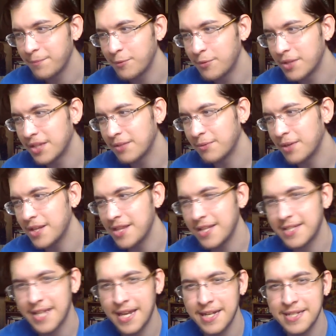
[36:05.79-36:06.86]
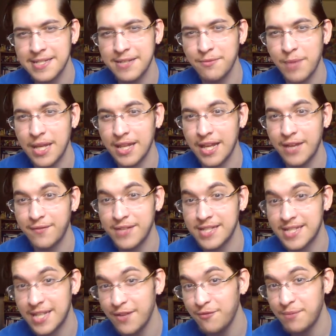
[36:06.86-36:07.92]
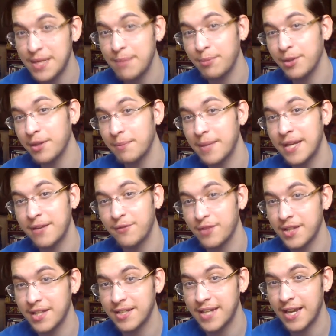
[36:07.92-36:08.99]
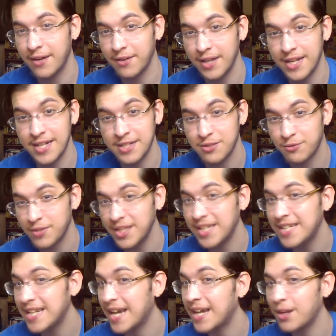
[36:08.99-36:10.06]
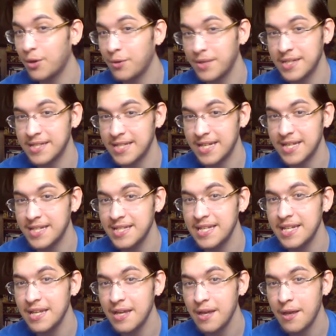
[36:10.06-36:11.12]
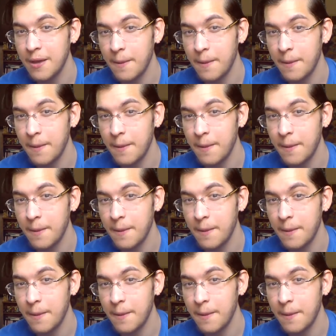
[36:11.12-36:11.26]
with one of the tenets of my life is give people the benefit of the doubt, and it's really not always easy,